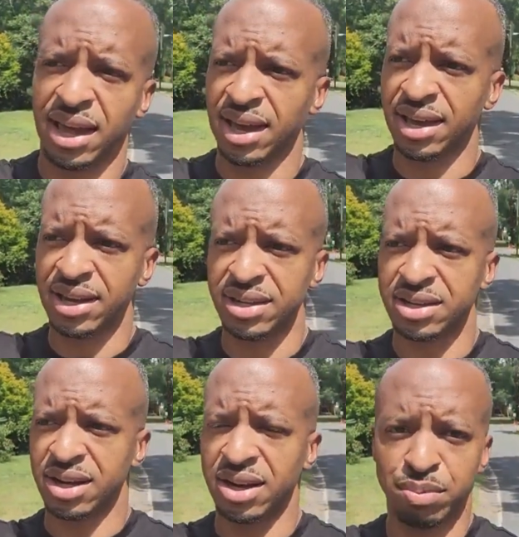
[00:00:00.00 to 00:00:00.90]

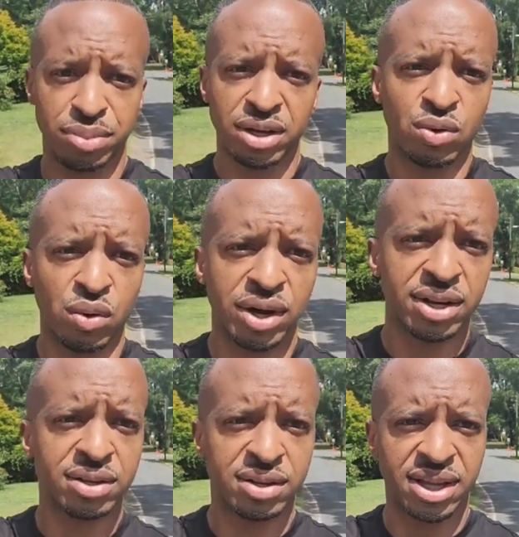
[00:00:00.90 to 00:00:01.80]
and uh,
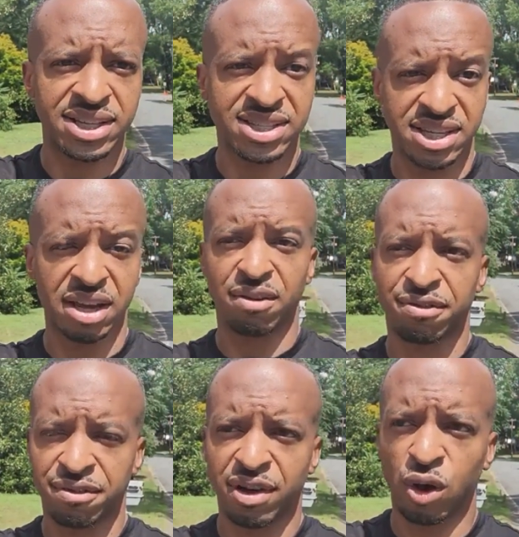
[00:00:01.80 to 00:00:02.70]
Bitcoin ETF
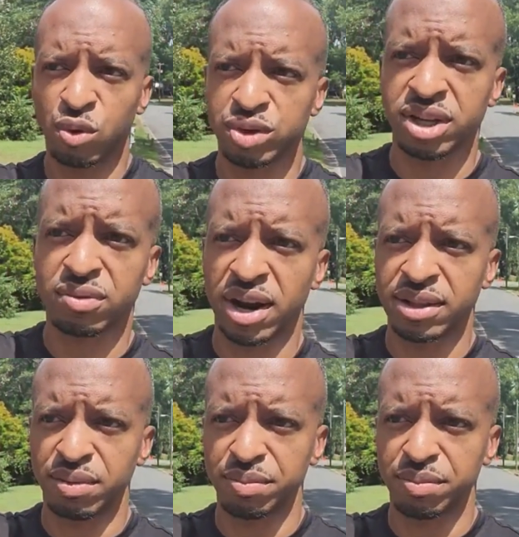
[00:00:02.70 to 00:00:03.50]
holding, right?